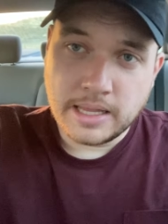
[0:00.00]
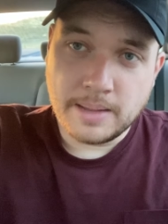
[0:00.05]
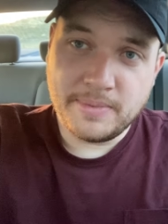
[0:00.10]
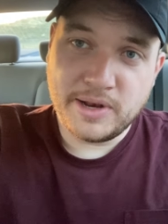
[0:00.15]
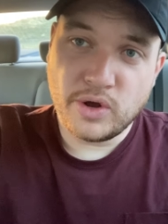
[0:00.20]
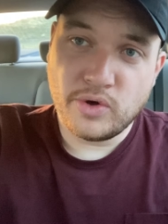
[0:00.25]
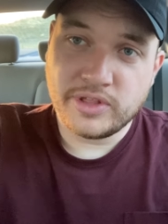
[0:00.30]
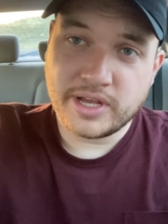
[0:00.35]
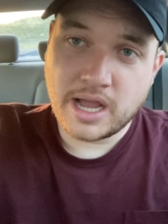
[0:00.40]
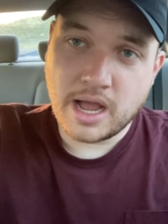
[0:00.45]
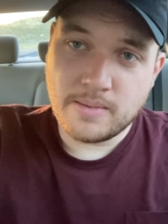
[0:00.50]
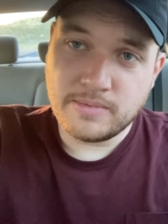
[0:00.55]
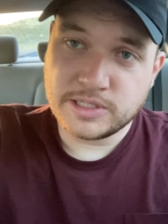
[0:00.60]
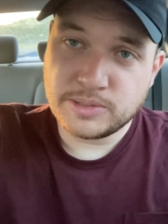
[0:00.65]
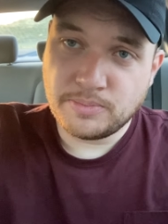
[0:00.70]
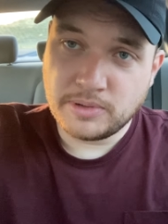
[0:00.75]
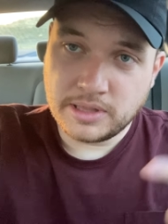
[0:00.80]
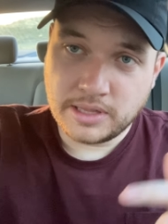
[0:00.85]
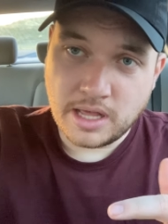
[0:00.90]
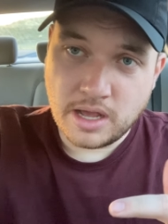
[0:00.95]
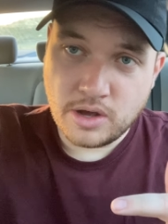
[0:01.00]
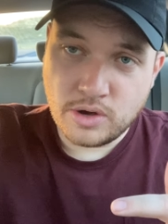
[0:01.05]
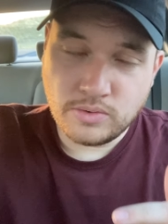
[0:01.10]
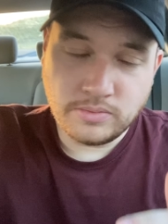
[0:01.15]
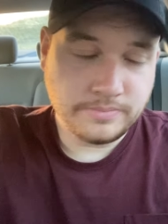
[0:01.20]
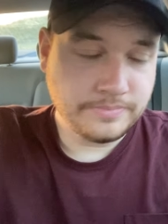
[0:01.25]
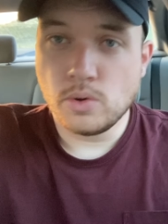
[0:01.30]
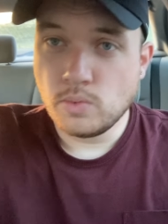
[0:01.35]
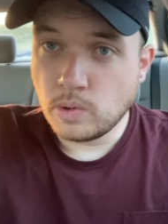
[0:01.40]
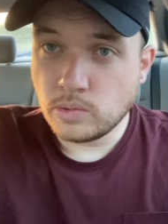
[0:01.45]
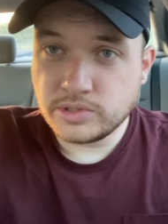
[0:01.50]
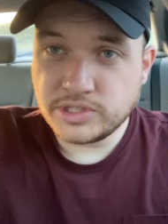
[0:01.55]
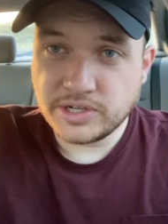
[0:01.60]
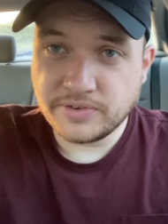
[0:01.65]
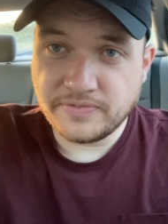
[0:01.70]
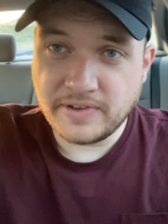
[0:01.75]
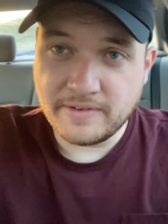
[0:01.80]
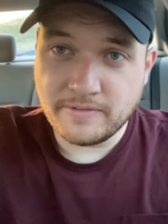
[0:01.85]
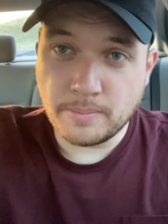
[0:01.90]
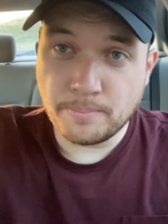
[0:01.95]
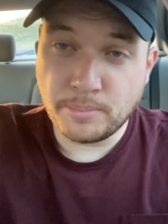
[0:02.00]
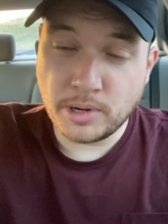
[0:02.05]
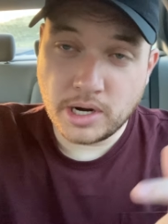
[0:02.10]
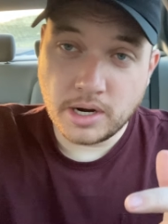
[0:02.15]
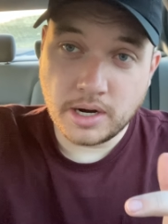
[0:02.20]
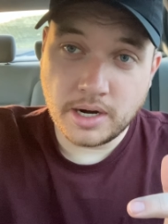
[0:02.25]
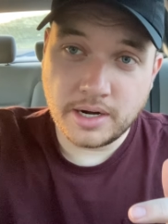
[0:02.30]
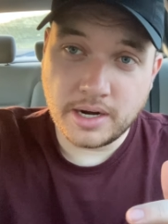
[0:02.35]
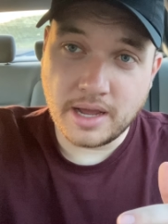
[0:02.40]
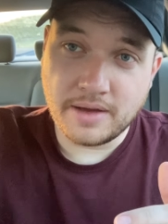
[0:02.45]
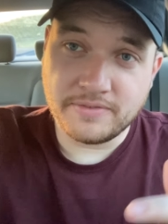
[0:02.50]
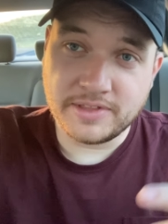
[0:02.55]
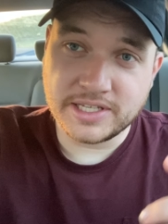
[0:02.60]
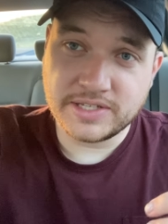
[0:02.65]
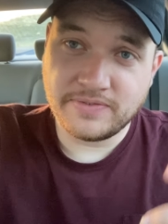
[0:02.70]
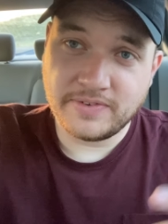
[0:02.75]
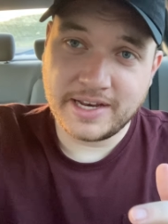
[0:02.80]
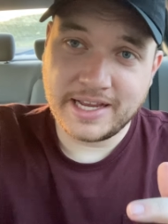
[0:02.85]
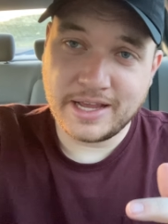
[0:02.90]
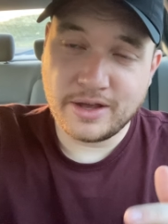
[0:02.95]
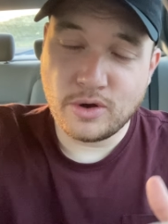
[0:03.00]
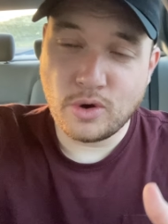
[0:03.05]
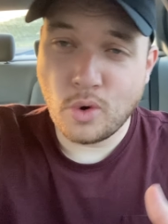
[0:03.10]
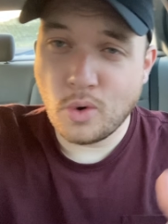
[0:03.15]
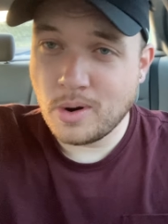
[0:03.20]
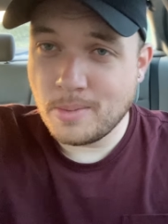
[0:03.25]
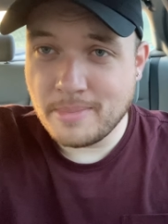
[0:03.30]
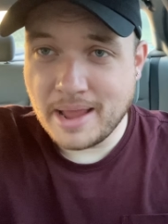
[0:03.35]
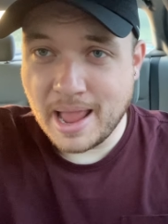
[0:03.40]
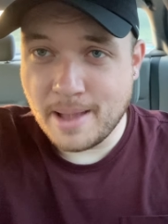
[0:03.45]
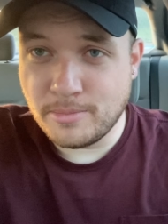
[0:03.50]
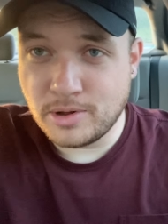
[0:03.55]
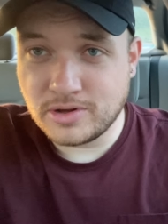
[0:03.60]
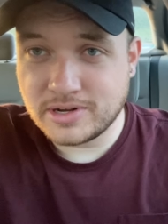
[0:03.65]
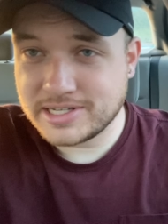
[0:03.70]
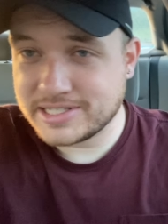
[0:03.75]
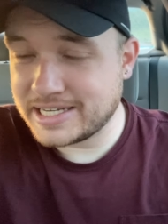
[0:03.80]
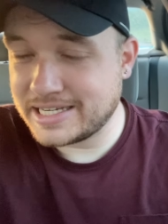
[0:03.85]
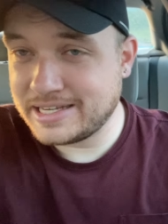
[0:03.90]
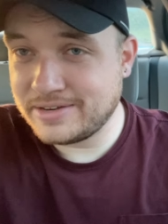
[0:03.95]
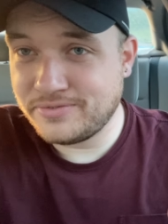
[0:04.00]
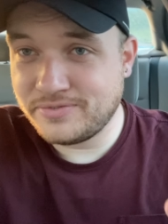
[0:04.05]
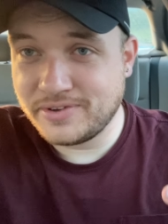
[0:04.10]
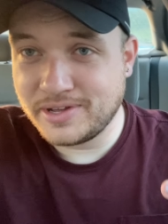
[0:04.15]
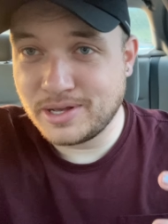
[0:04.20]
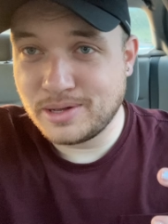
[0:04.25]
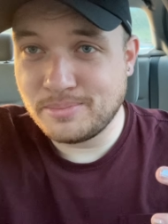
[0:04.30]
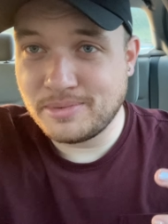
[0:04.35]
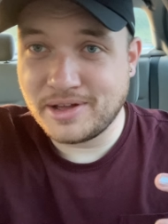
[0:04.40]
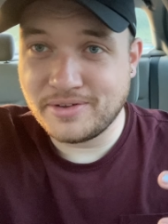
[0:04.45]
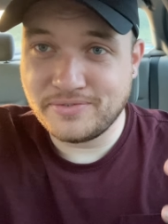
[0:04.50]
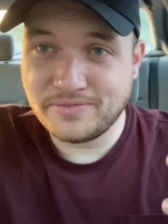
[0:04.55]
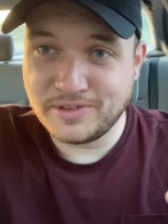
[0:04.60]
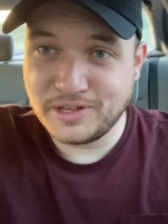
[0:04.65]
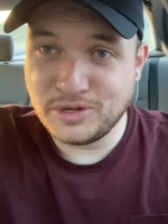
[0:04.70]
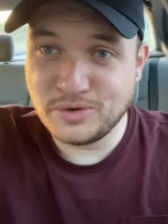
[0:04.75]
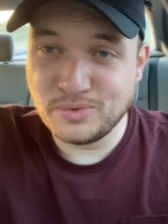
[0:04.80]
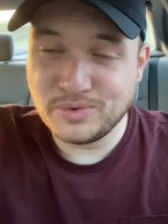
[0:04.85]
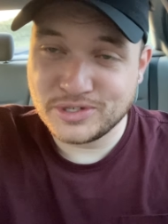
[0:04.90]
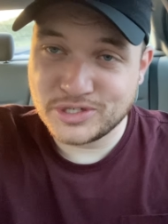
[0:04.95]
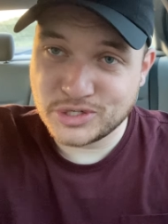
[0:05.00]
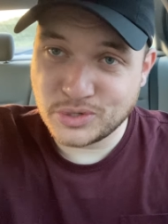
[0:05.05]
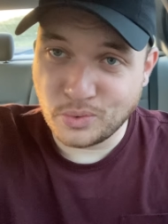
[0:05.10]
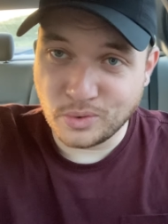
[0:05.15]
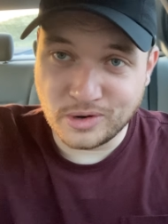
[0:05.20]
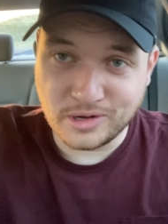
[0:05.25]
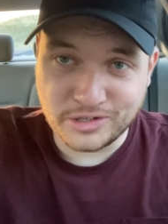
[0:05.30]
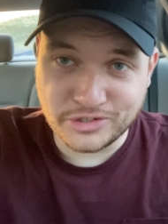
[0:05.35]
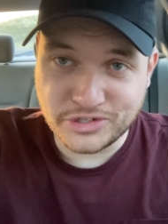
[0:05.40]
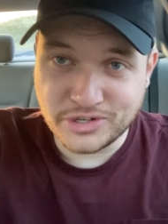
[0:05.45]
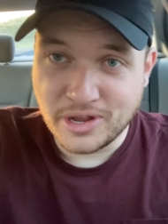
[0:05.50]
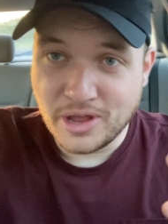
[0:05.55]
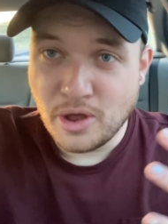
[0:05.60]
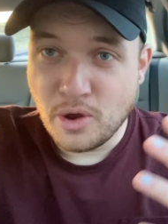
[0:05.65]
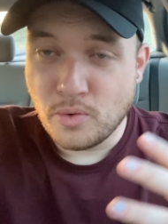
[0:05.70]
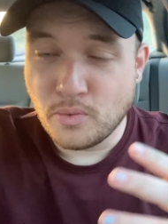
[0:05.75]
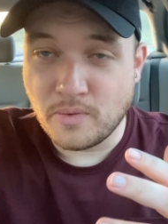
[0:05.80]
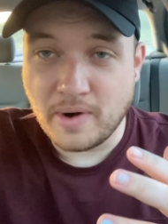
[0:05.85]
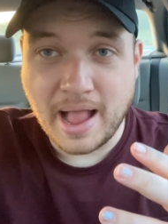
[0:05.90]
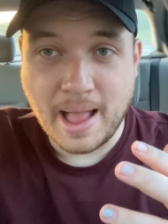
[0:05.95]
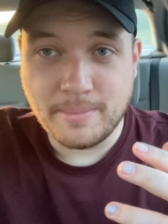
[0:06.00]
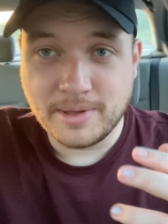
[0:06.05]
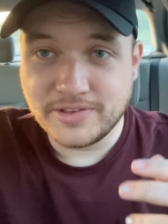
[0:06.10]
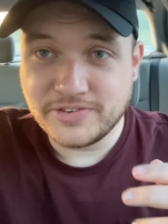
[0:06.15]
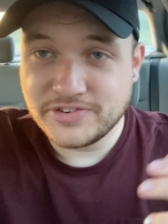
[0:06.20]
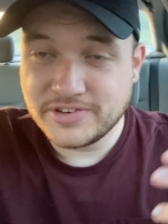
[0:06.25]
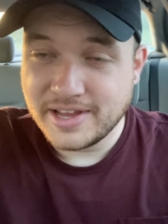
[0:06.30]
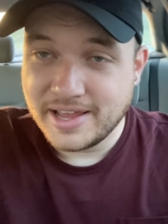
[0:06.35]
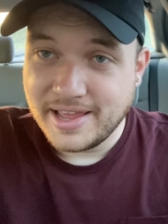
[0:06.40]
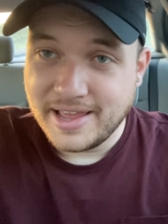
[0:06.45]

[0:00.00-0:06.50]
Let me know in the comments below, what was your favorite bird of this video or mammal? Because I did film a few squirrels, rabbits,